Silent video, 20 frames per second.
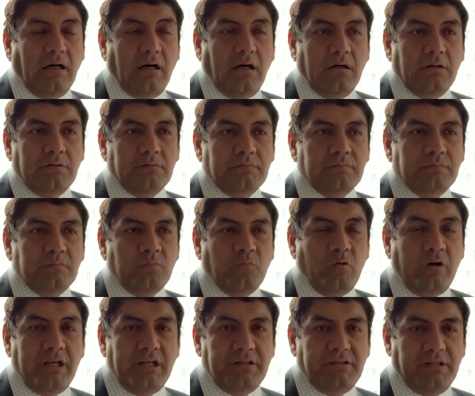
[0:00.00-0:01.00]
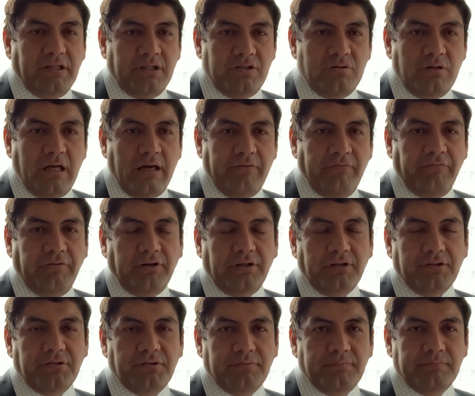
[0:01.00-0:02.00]
On Wednesday, July
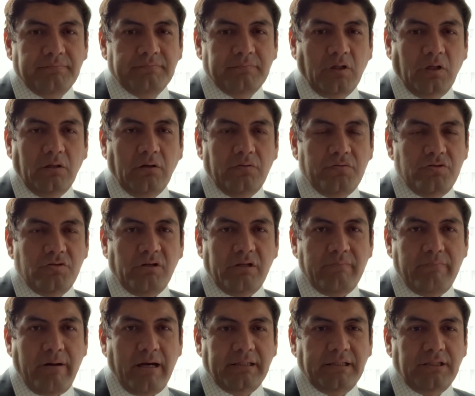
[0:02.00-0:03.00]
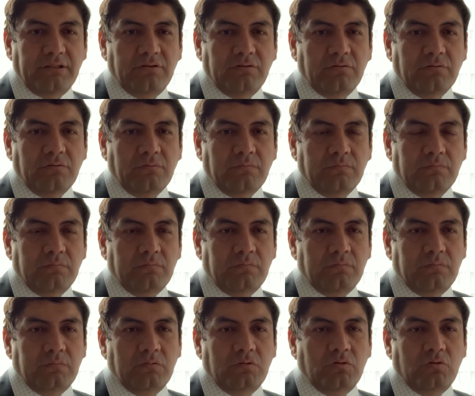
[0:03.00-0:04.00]
1st, all of you are invited to,
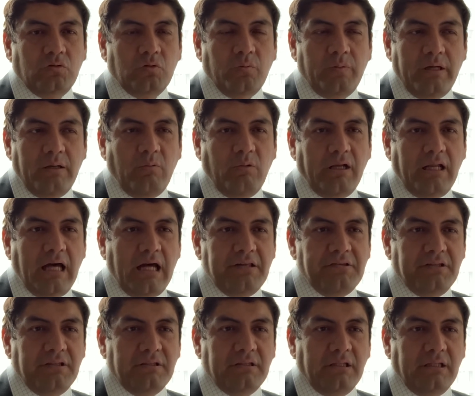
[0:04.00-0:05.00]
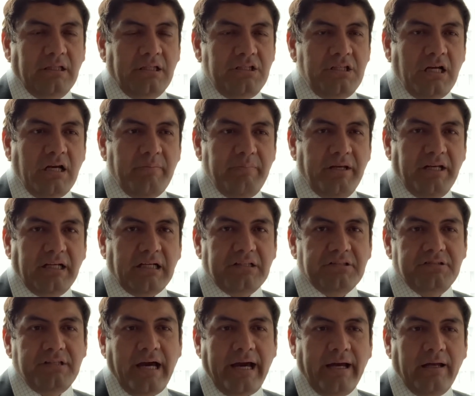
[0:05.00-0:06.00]
to be with us in the Young
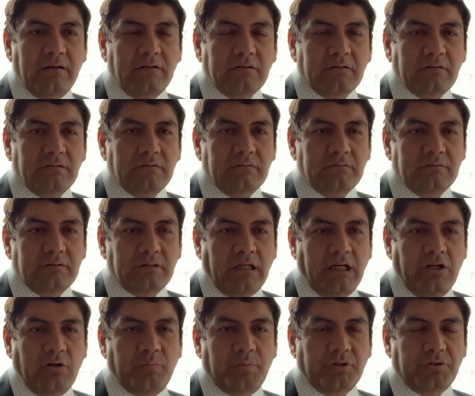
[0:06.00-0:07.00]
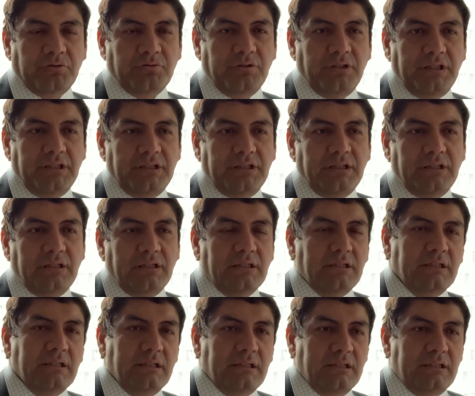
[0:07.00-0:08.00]
Americas Dialogue, an opportunity
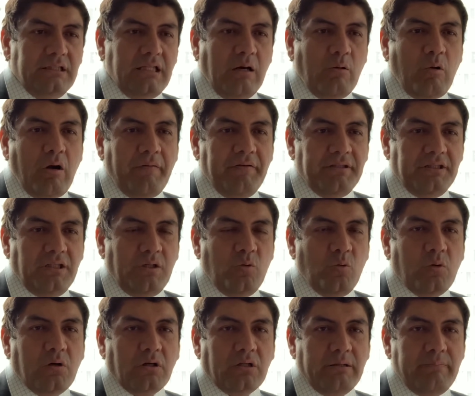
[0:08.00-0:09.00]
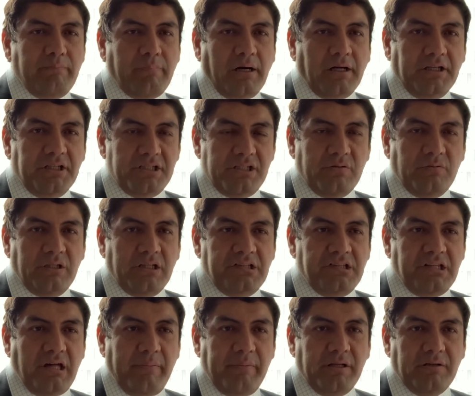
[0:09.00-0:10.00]
that YABT work in partnership with the
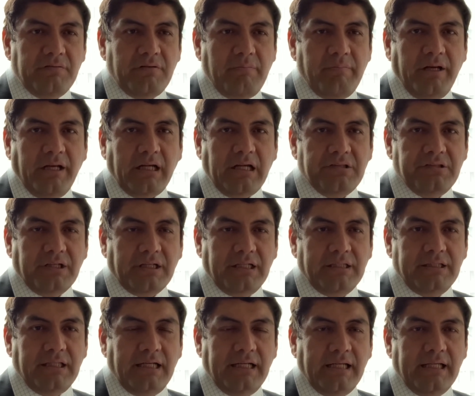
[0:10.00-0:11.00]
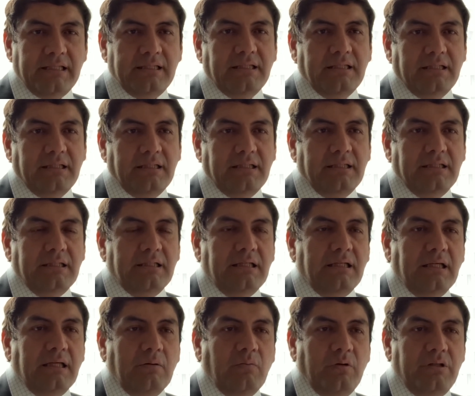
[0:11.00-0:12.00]
Summit of America Secretariat
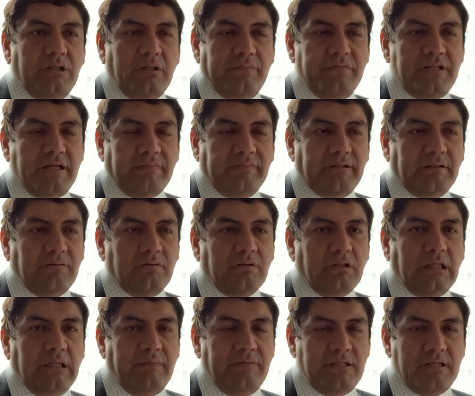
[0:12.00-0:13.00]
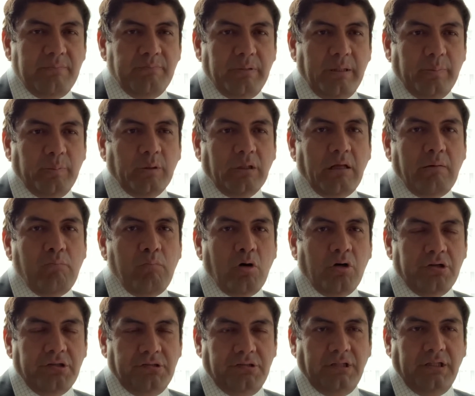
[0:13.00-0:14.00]
with the objective to give young people a
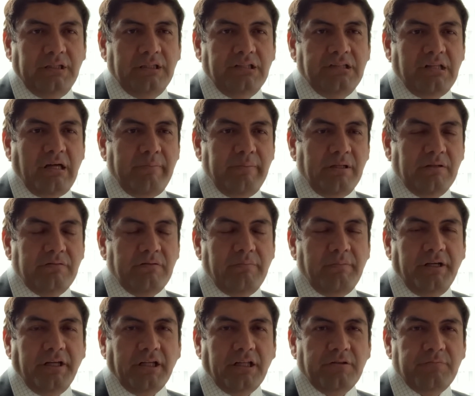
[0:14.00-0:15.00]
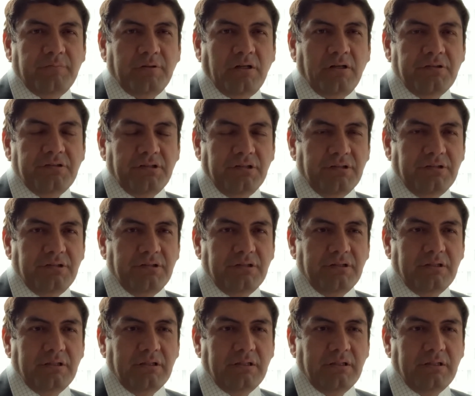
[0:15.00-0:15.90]
voice in the Summit of Americas process.